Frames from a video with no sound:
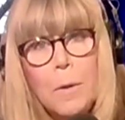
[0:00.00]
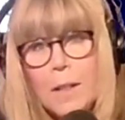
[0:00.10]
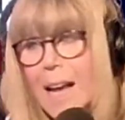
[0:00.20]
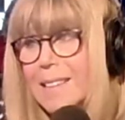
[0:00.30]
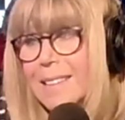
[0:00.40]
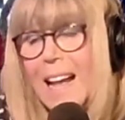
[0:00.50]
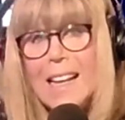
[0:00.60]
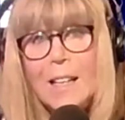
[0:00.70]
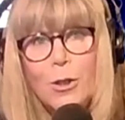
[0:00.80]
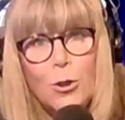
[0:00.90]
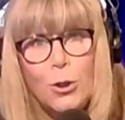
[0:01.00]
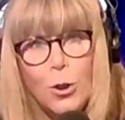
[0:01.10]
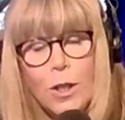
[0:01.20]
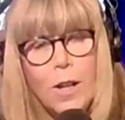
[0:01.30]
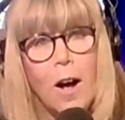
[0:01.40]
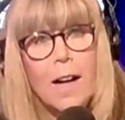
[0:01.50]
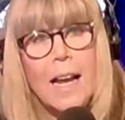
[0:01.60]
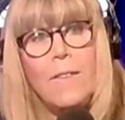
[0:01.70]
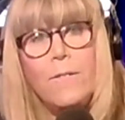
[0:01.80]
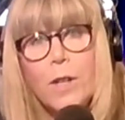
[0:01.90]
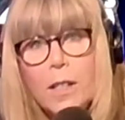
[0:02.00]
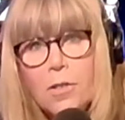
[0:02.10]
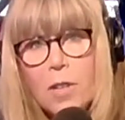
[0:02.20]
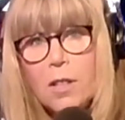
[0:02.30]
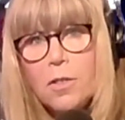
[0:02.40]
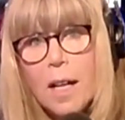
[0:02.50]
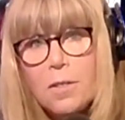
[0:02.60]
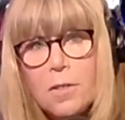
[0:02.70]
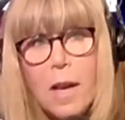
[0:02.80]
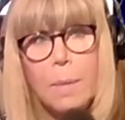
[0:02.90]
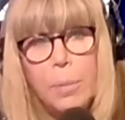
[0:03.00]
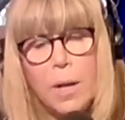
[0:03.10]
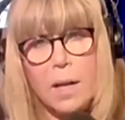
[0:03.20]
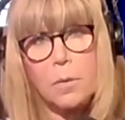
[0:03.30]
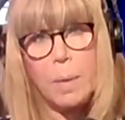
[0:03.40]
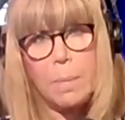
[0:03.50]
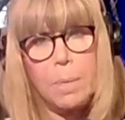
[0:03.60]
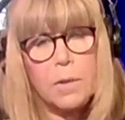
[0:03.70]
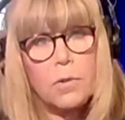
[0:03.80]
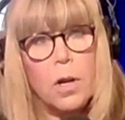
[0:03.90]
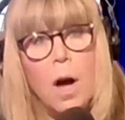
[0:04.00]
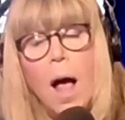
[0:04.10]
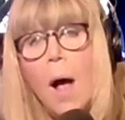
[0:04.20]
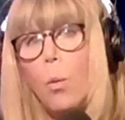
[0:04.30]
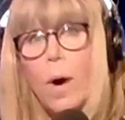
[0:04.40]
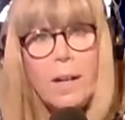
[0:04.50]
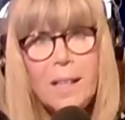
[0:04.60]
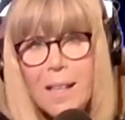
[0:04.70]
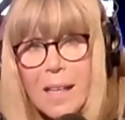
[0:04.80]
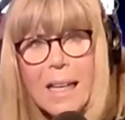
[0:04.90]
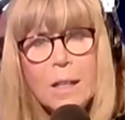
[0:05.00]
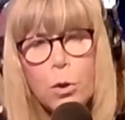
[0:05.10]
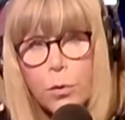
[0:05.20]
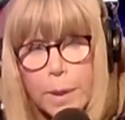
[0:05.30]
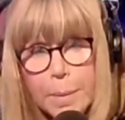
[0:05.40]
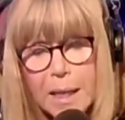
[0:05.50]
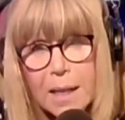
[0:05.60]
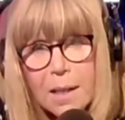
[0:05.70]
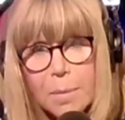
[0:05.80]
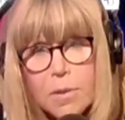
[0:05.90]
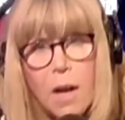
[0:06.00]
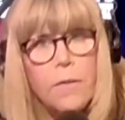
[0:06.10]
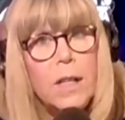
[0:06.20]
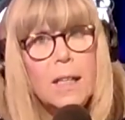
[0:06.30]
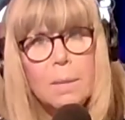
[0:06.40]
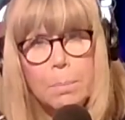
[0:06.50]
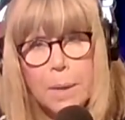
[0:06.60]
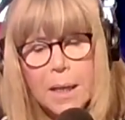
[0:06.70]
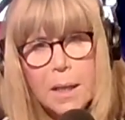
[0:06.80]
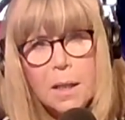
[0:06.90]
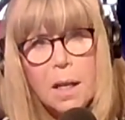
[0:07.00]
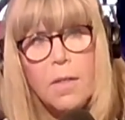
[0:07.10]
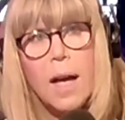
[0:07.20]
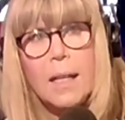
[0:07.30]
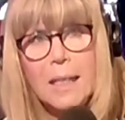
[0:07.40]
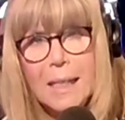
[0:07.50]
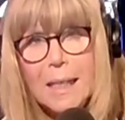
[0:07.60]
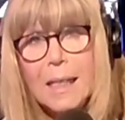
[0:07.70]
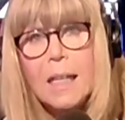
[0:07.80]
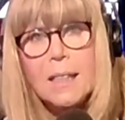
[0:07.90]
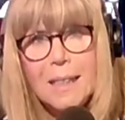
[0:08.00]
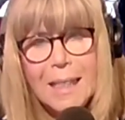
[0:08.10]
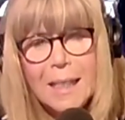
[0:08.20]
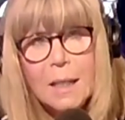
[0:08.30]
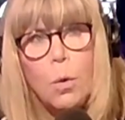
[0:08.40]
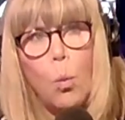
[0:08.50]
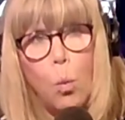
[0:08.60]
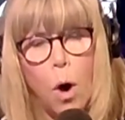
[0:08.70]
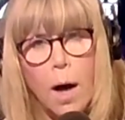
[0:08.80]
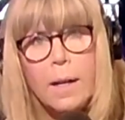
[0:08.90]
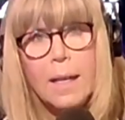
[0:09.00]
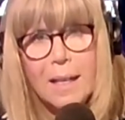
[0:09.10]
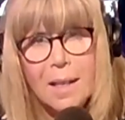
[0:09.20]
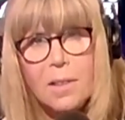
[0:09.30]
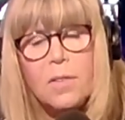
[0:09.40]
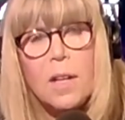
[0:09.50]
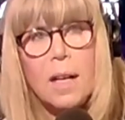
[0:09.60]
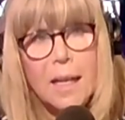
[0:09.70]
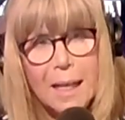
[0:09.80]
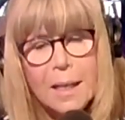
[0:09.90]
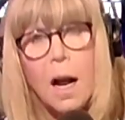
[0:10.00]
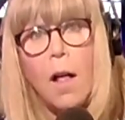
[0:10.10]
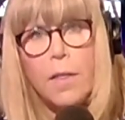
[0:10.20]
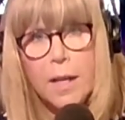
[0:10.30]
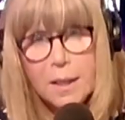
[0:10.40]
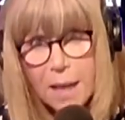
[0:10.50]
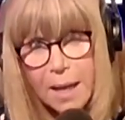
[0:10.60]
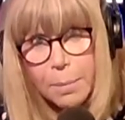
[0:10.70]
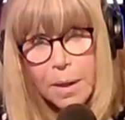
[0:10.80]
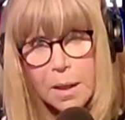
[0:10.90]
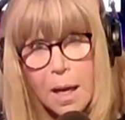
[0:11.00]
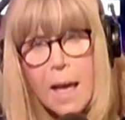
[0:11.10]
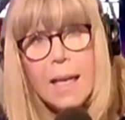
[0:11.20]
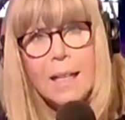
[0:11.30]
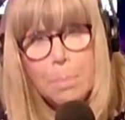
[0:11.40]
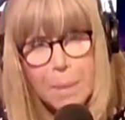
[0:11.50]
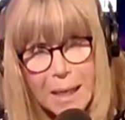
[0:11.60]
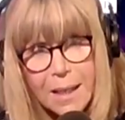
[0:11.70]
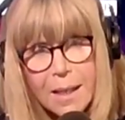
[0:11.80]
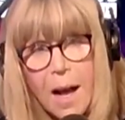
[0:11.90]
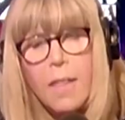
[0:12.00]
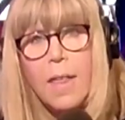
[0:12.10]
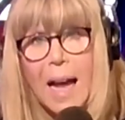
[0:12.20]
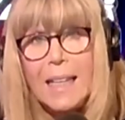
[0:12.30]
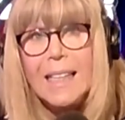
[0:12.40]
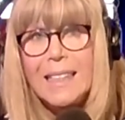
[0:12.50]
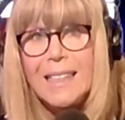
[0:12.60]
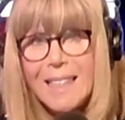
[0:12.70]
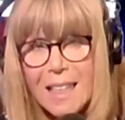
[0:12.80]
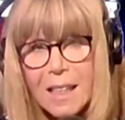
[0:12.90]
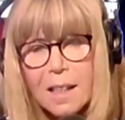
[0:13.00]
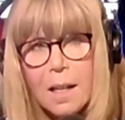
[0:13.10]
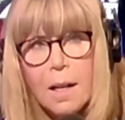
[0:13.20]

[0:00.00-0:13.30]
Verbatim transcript: Last night he stood on a freaking stage in that same place, Bedminster, where he incriminated himself. He admitted that he did what is in the indictment. He admitted that he did it.